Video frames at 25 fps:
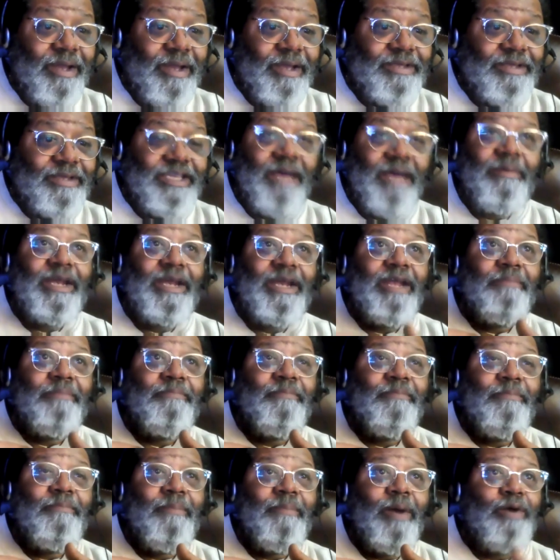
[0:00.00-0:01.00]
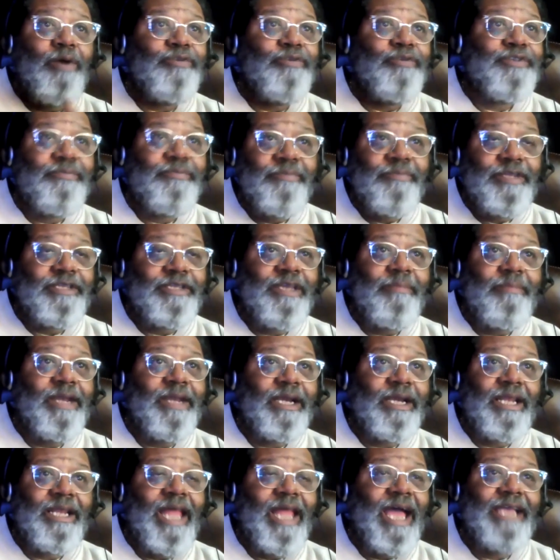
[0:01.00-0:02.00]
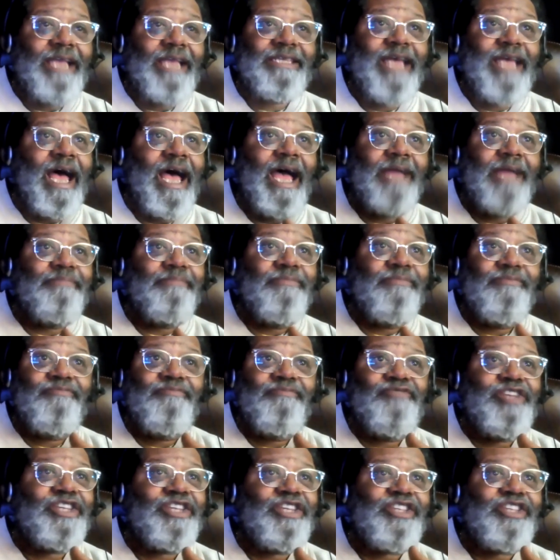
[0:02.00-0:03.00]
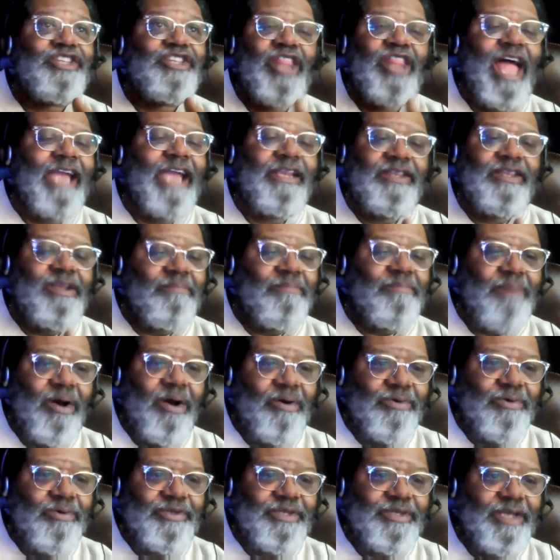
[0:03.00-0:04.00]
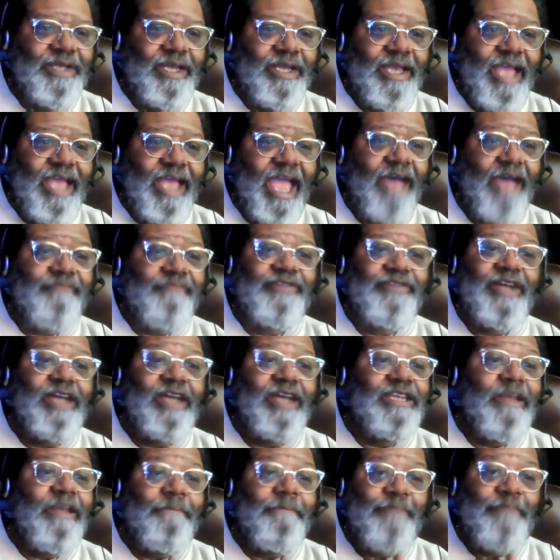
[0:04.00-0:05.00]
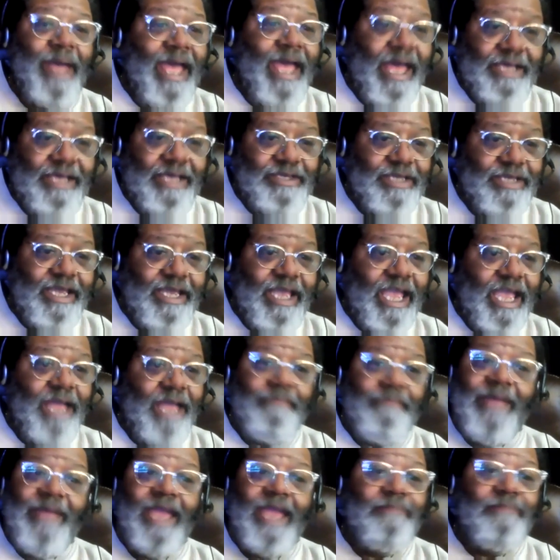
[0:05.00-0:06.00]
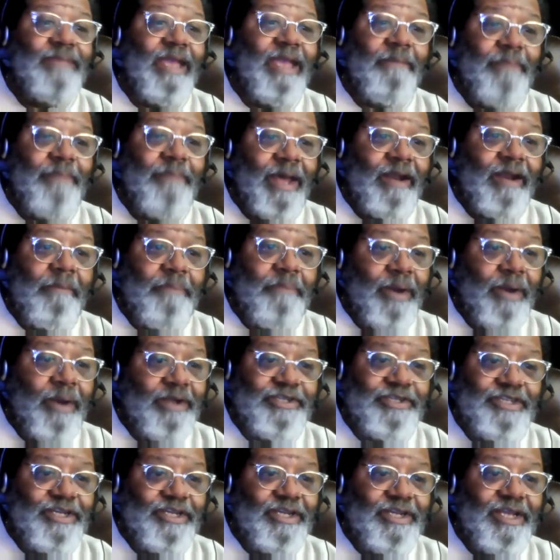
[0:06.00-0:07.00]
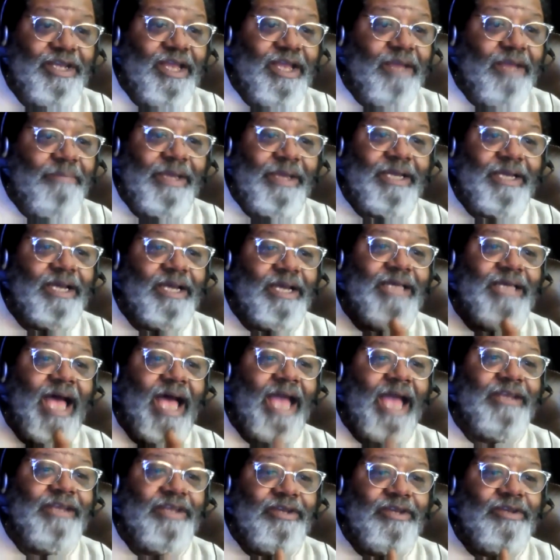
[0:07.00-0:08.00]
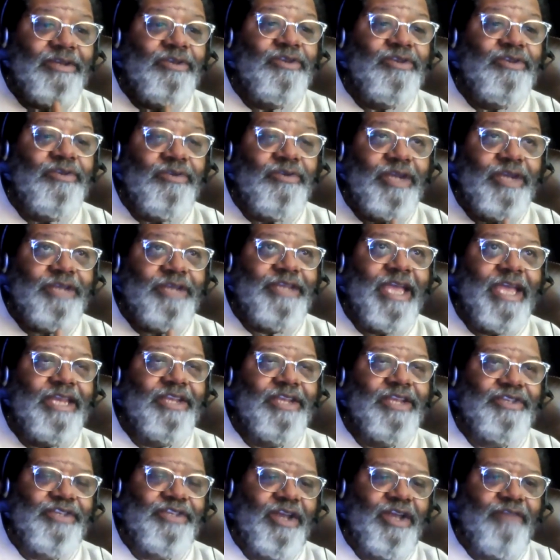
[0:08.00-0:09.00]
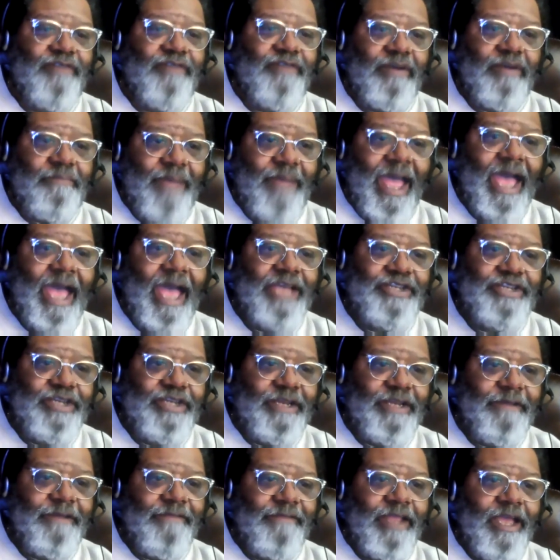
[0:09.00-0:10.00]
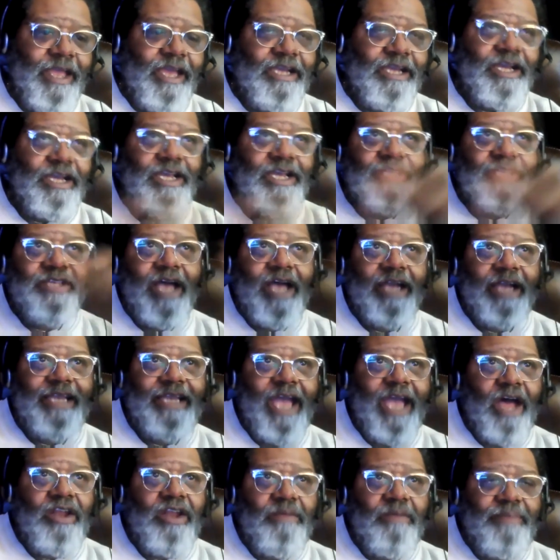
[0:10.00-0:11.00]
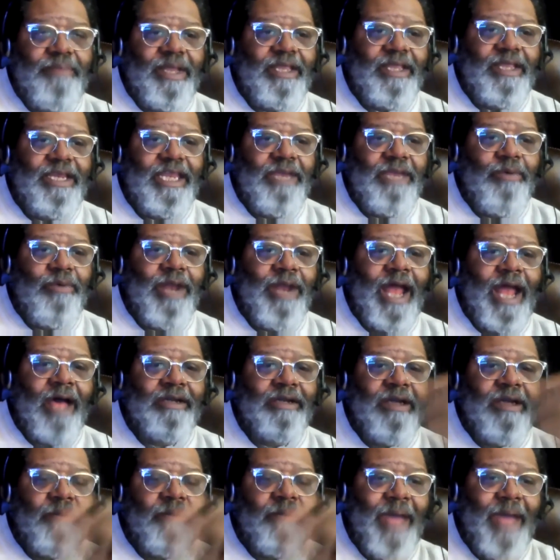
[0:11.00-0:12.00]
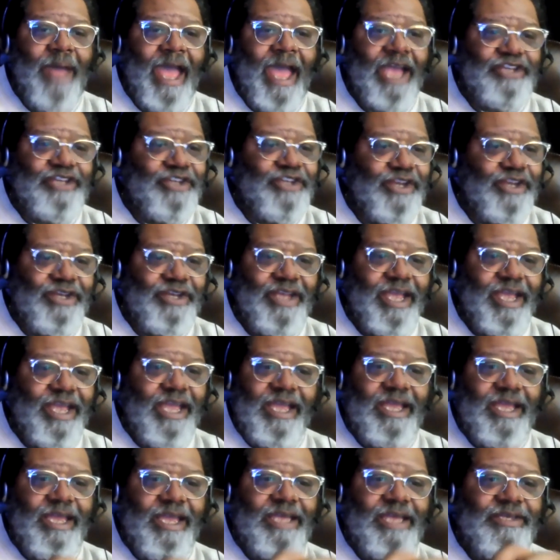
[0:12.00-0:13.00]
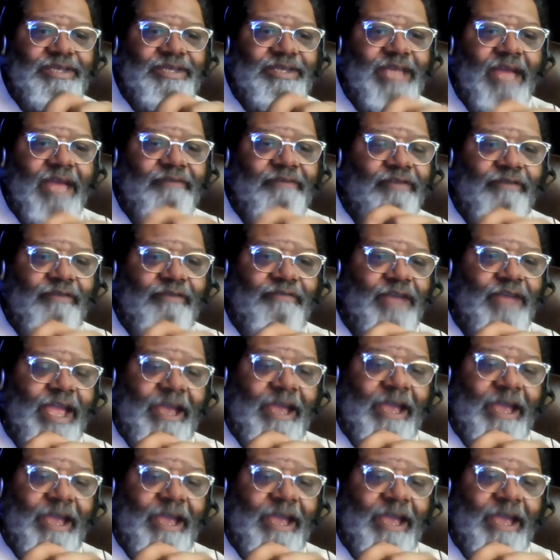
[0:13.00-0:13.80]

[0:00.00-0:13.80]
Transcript: Some of the most, some of the clients I just like the most have done the best and made me a better person because I knew that they deserve compassion. Because accountability without compassion is never fair.